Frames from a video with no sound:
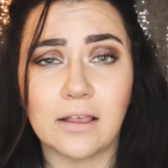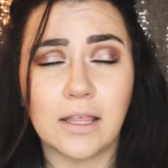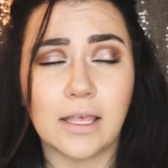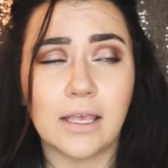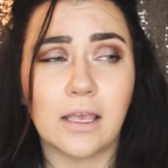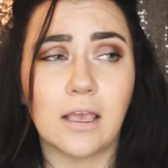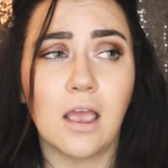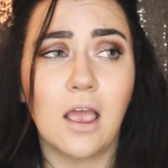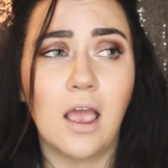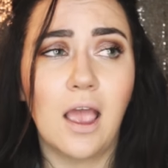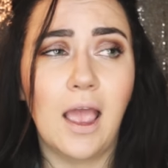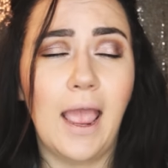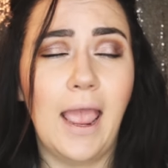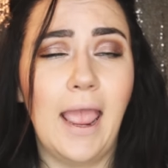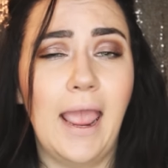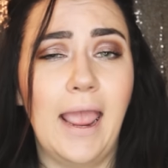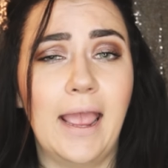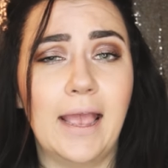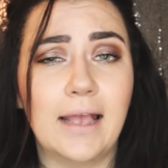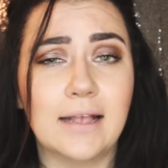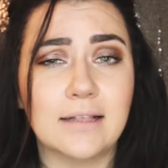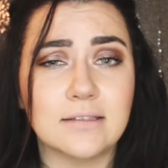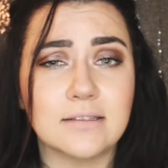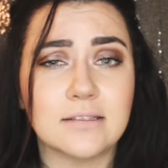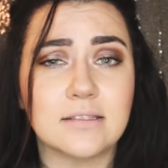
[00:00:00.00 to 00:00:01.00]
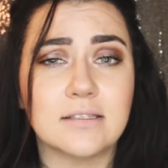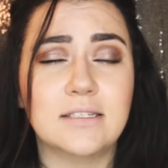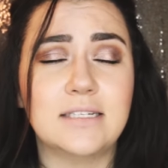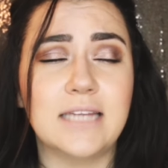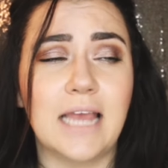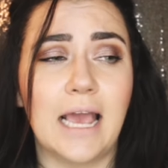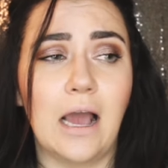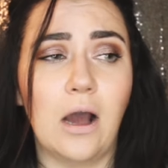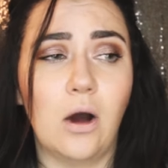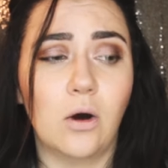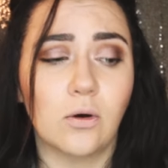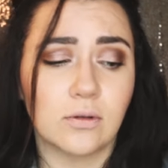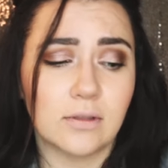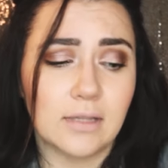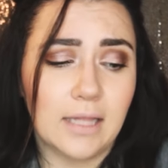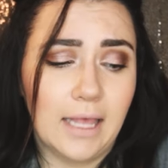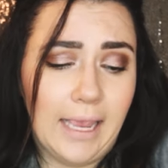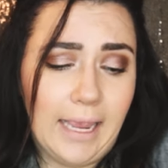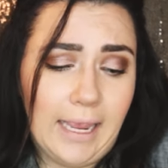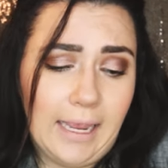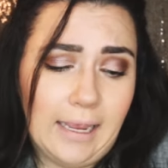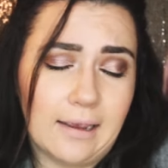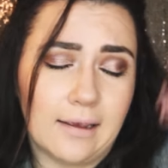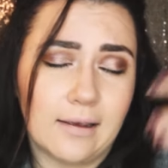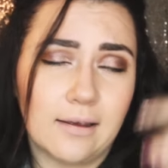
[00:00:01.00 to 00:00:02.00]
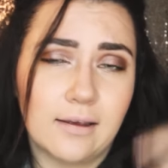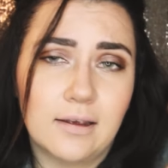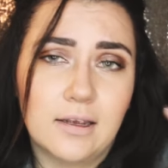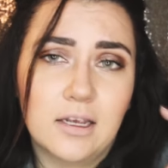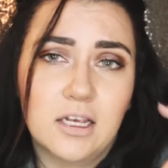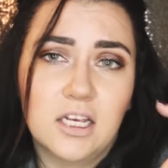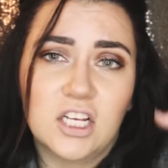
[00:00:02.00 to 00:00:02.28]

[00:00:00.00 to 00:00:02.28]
Like, hands down, like,